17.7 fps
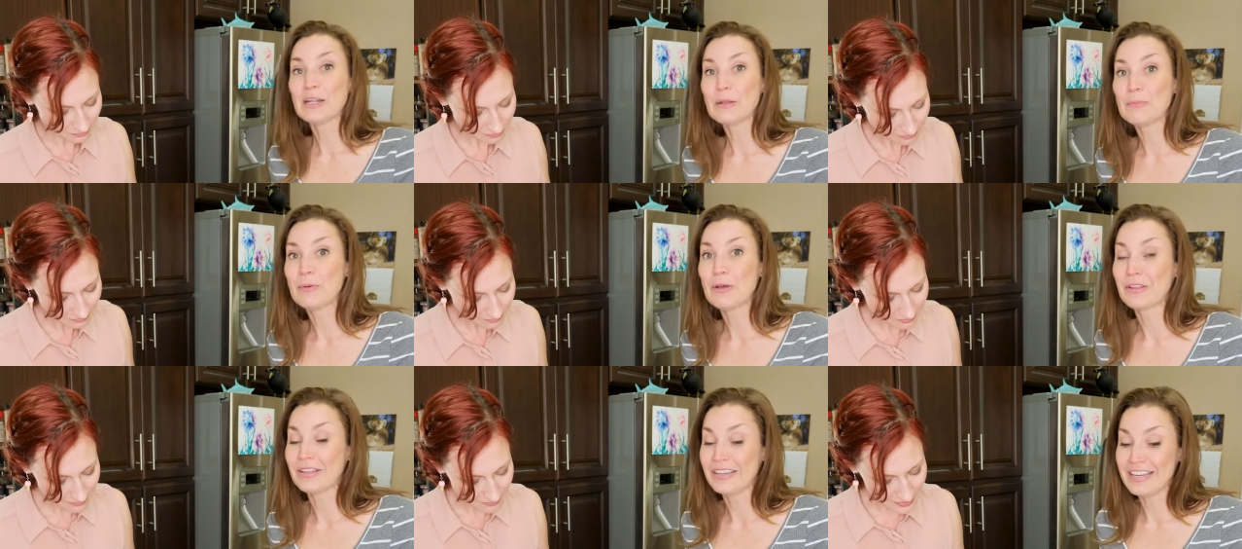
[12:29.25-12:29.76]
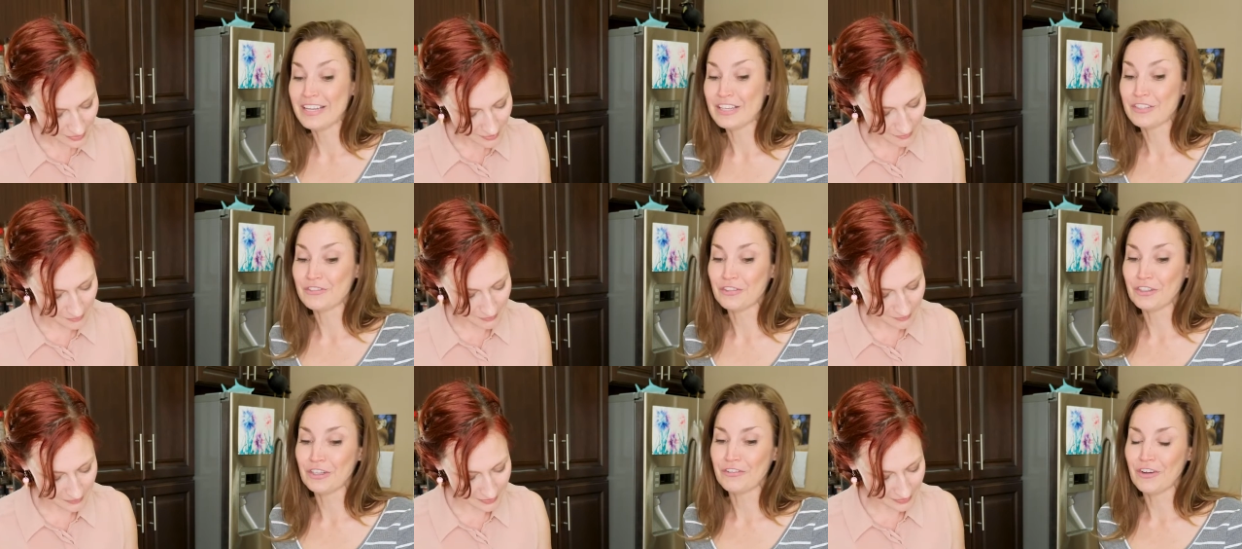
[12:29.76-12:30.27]
Speaker 1: little booklet is
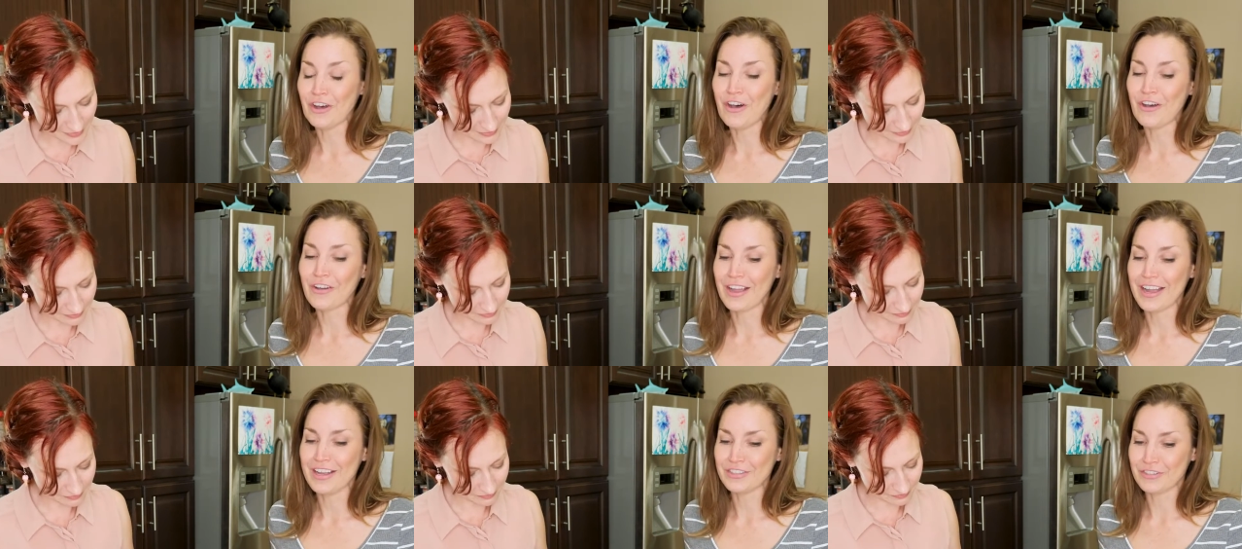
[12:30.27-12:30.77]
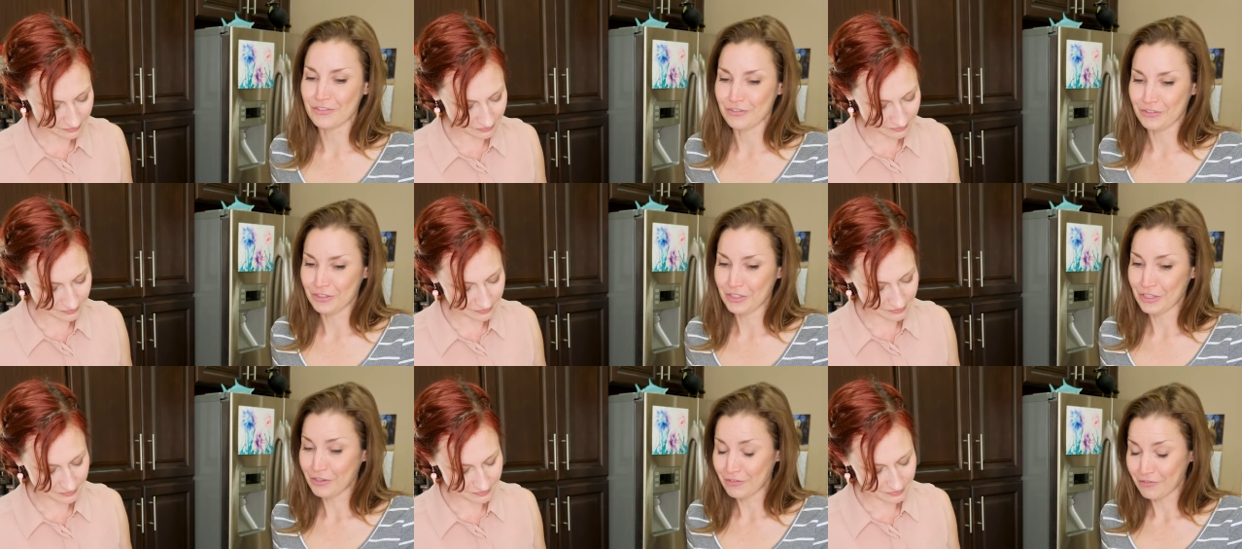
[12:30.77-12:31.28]
full of all kinds of
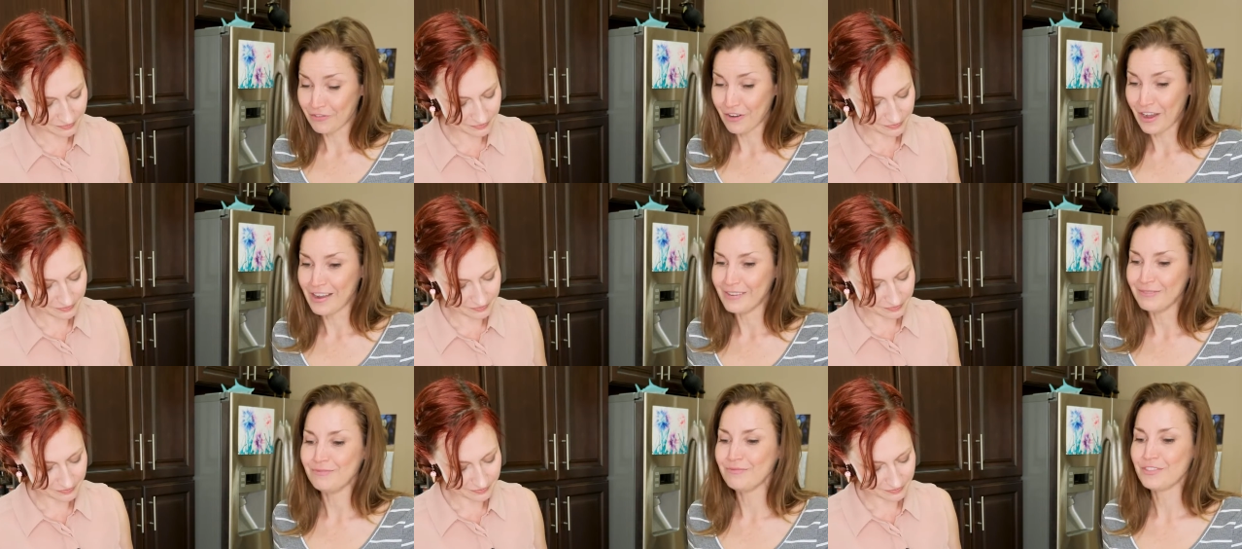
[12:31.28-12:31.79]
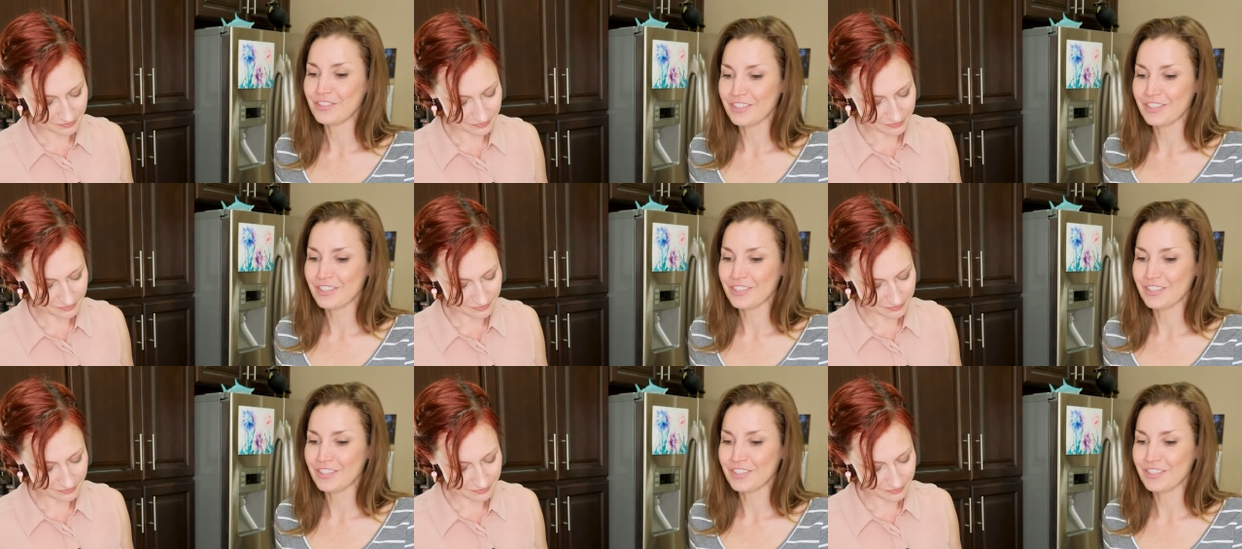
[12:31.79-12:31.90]
really fun